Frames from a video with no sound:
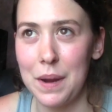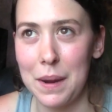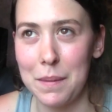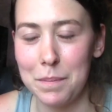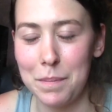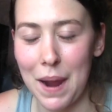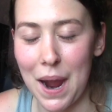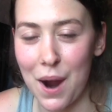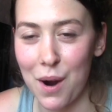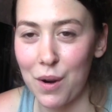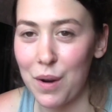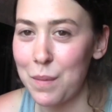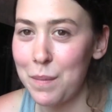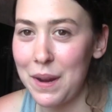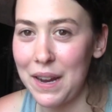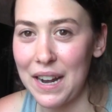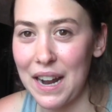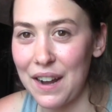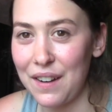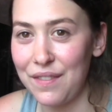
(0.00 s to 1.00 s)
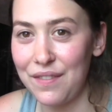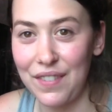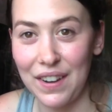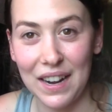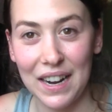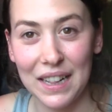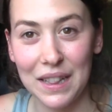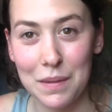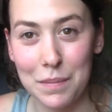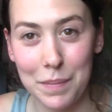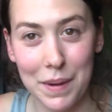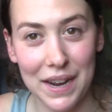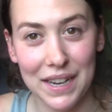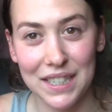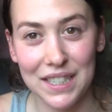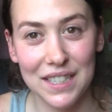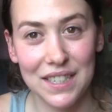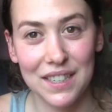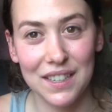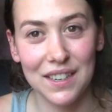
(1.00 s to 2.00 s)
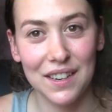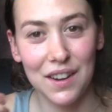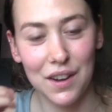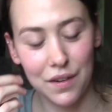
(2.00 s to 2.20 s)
empowerment and feeling the best